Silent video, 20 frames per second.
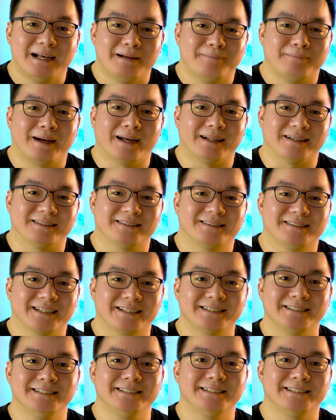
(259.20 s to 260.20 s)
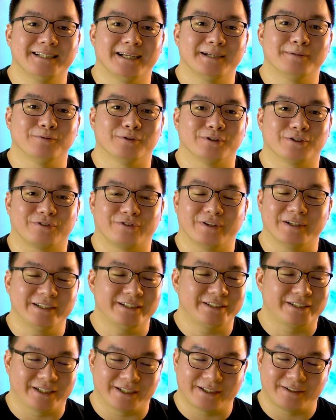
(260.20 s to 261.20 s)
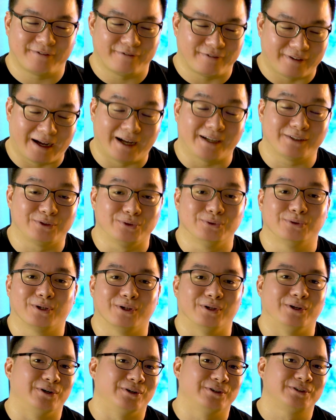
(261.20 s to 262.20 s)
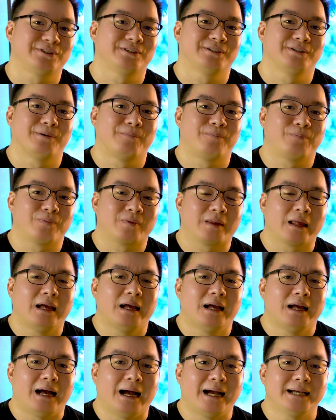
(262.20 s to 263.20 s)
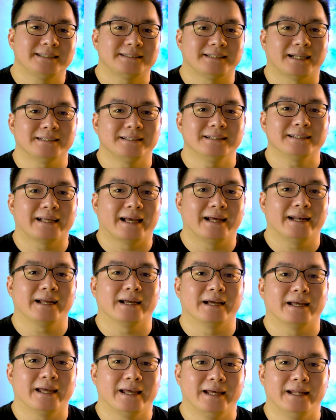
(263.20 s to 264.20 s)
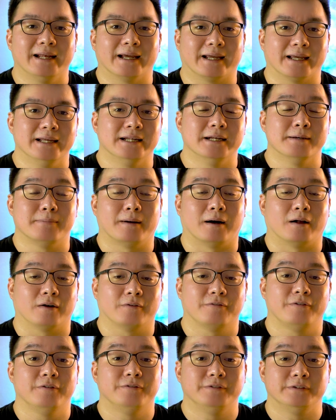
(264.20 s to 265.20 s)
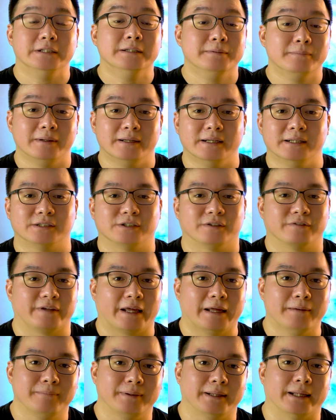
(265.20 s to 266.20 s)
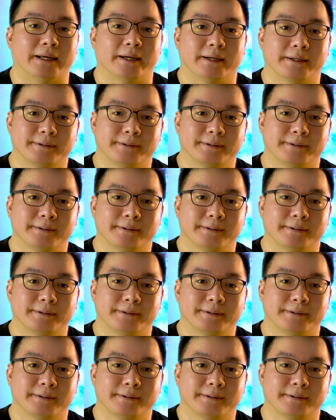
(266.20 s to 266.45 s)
But 60 cm was really just far too close. I started getting a headache in about 15 minutes of gameplay.